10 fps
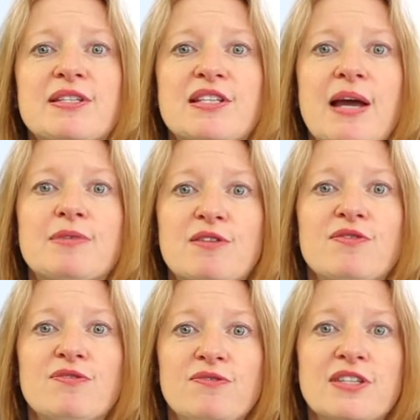it's time to
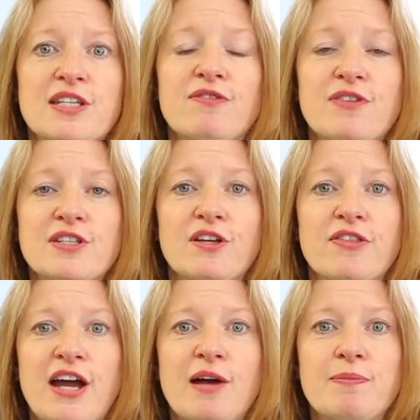visit a physical
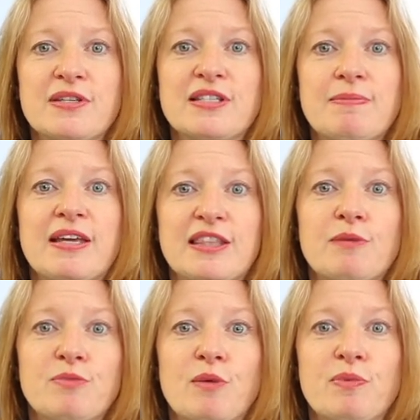therapist and make the
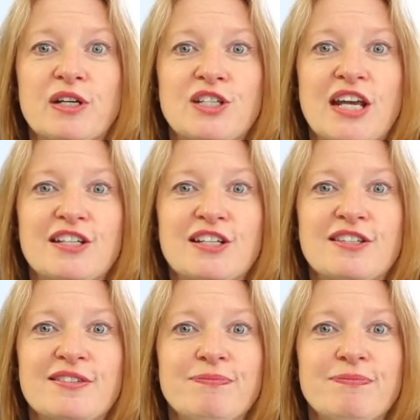appropriate changes.